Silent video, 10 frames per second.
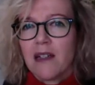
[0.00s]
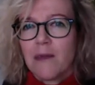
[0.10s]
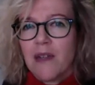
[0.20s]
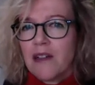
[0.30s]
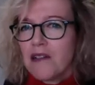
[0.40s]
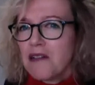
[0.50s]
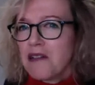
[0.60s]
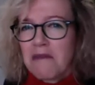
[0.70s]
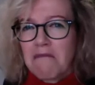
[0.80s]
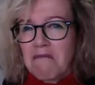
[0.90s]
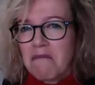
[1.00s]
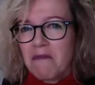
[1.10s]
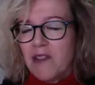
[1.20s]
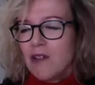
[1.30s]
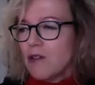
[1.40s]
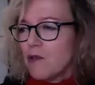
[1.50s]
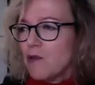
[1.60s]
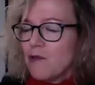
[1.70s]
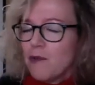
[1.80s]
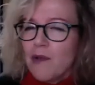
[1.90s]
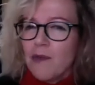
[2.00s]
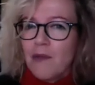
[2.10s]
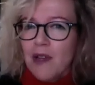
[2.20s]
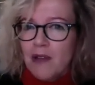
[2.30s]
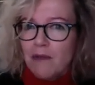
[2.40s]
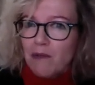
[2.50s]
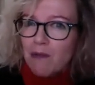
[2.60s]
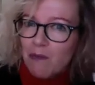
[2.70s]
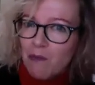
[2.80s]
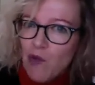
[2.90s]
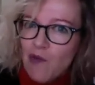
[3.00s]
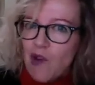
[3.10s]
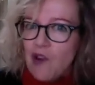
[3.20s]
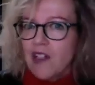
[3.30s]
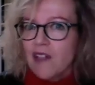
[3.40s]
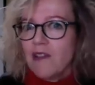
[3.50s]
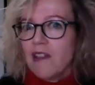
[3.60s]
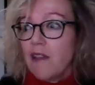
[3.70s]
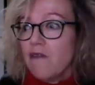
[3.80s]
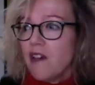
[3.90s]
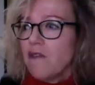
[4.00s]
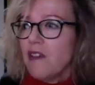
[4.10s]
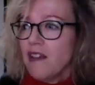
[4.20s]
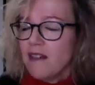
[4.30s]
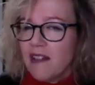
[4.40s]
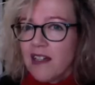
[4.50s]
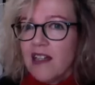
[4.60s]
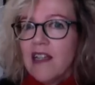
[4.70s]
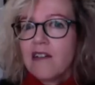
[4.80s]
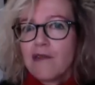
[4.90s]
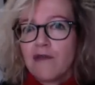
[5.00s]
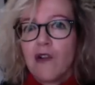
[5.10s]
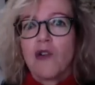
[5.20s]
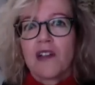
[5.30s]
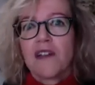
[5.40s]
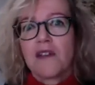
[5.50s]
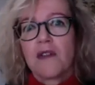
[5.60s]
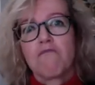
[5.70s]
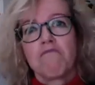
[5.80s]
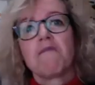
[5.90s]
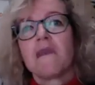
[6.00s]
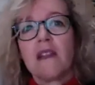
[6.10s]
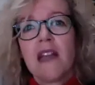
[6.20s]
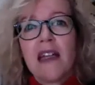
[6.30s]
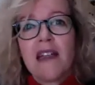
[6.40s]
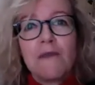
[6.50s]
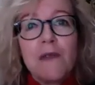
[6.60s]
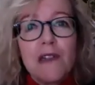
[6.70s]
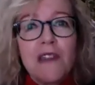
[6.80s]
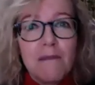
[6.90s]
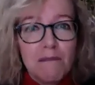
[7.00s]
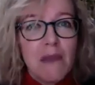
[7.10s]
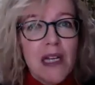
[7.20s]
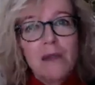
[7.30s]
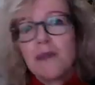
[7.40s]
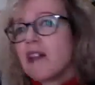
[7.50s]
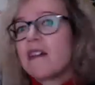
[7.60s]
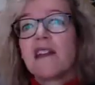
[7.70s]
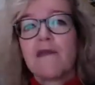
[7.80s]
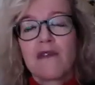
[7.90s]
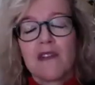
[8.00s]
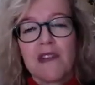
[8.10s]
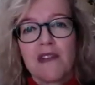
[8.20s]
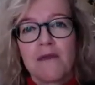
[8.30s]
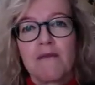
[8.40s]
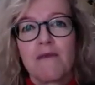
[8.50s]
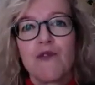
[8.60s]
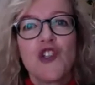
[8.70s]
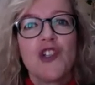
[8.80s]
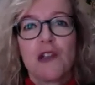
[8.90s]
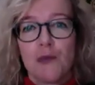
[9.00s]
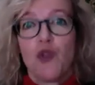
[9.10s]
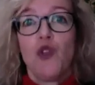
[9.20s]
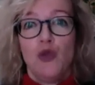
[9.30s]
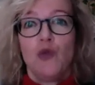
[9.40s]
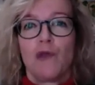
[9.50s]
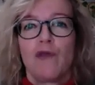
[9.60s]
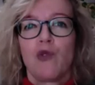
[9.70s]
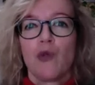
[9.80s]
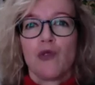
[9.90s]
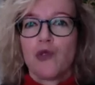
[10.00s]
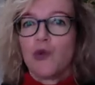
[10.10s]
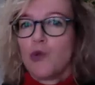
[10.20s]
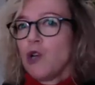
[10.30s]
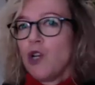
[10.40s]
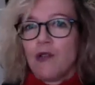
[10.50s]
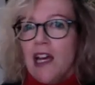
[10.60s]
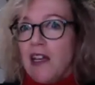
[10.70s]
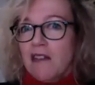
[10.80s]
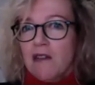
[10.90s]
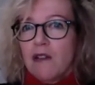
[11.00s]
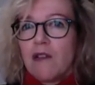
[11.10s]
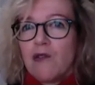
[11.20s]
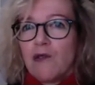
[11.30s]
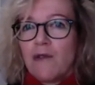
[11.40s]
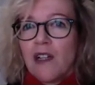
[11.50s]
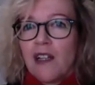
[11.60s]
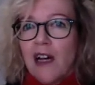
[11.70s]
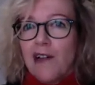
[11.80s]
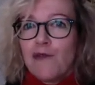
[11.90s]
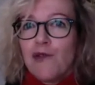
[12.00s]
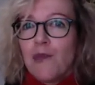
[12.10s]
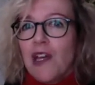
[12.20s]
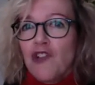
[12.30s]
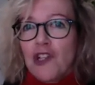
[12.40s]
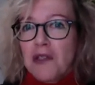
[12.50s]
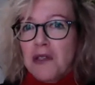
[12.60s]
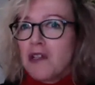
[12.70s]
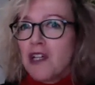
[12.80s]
Because, if we move on with a very clear focus, that will make a big difference, which is up to you, of course, to test in your real life. You may just